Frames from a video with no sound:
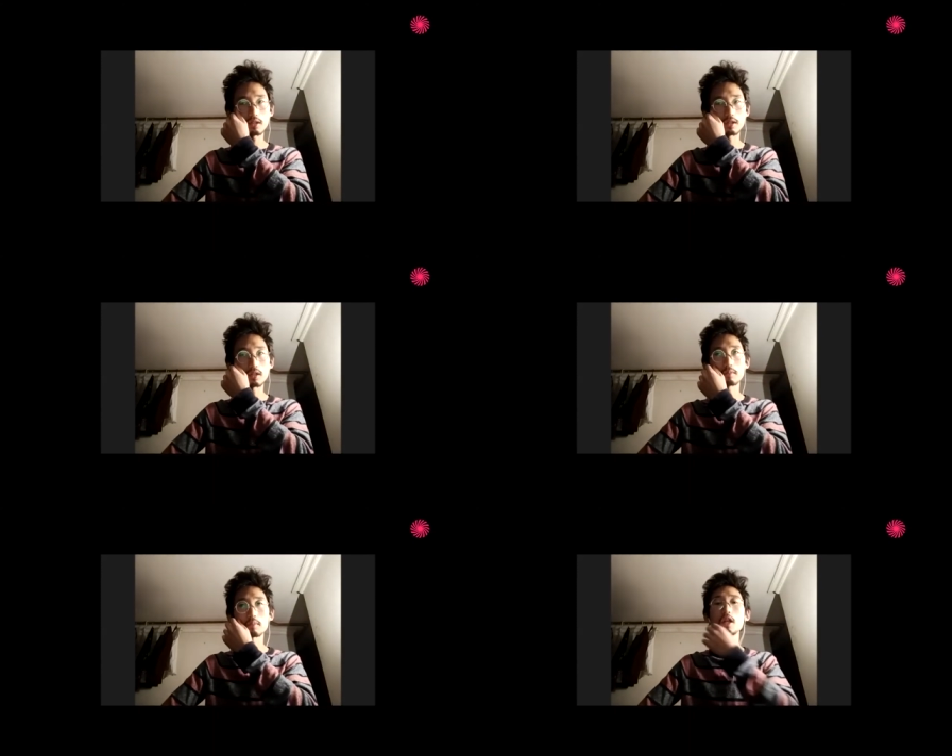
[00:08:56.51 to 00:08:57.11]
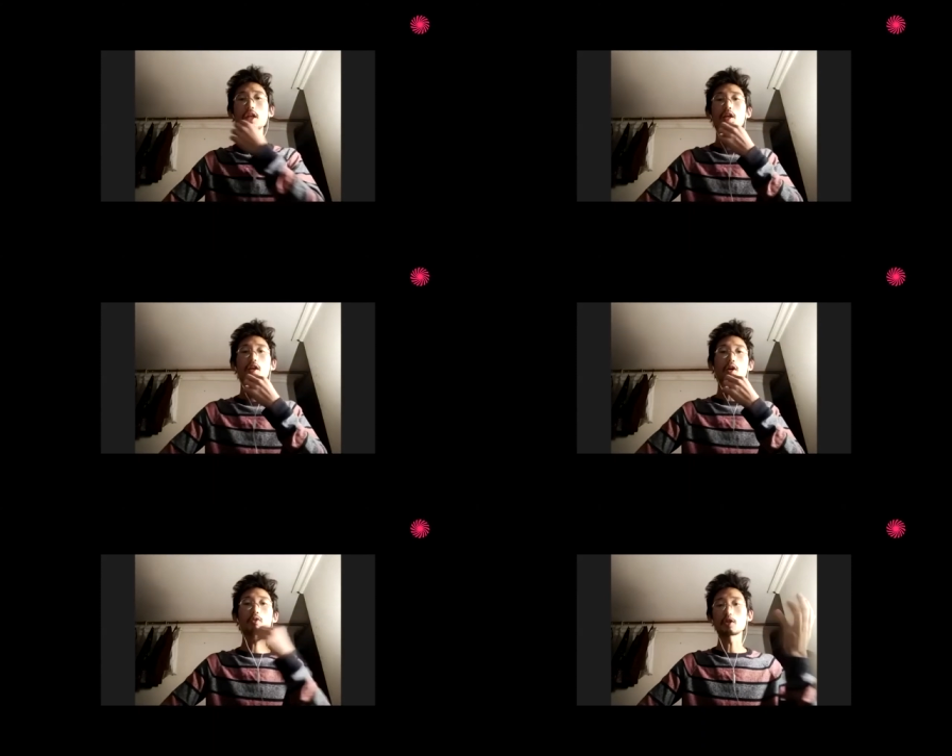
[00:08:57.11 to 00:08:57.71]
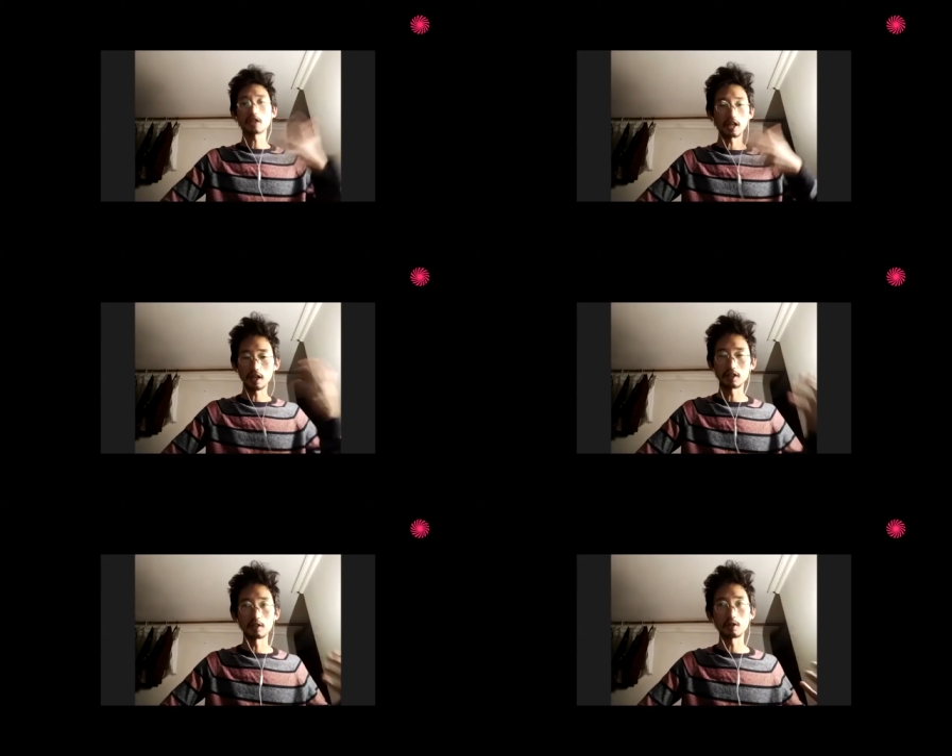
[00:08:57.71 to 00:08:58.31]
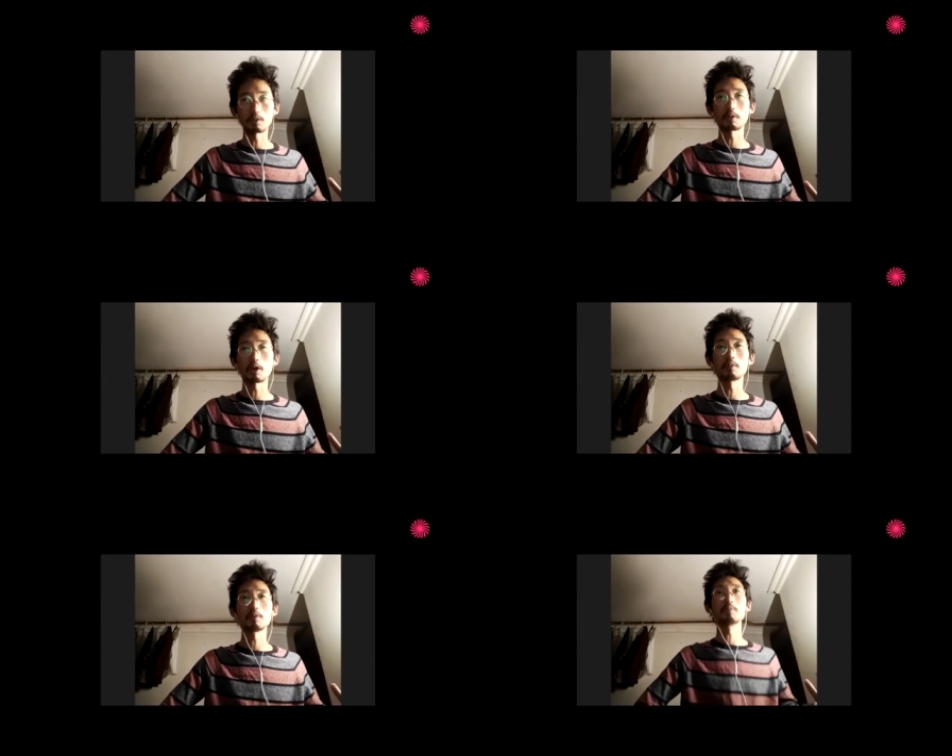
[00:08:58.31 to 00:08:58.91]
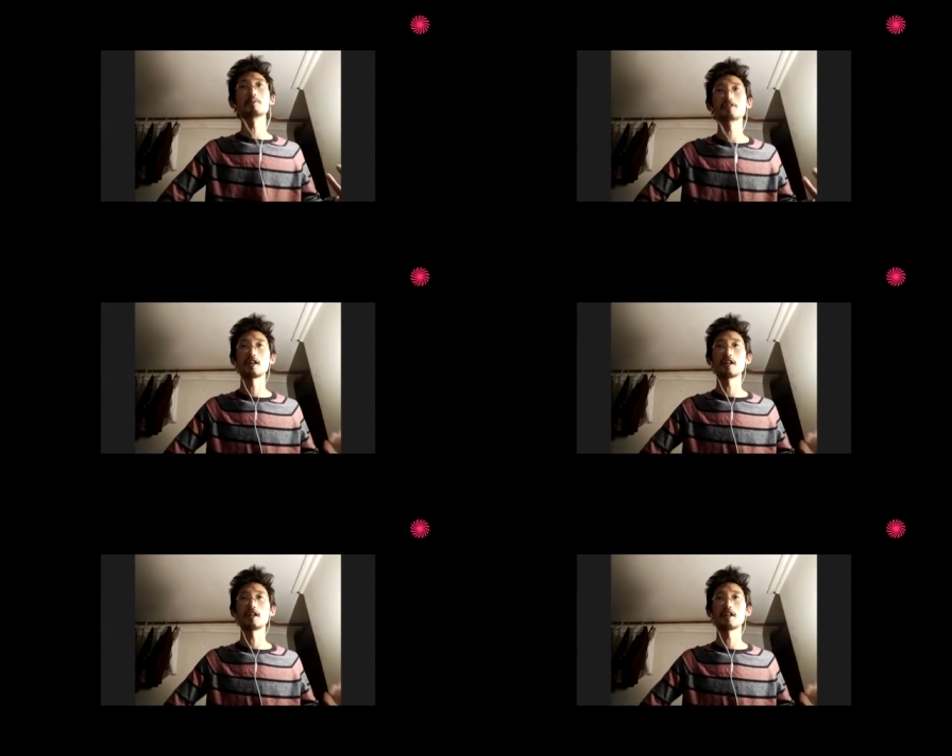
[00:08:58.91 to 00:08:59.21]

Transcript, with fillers: Um, of course, I had a lot of problems,